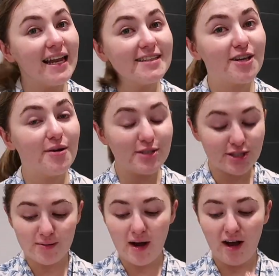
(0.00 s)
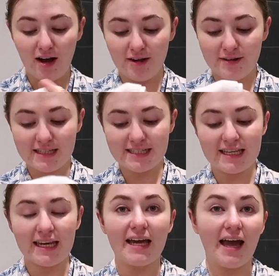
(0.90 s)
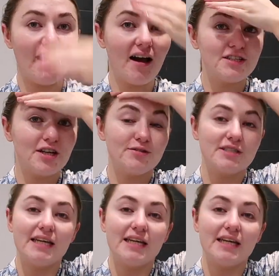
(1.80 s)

let's go and do our skincare I don't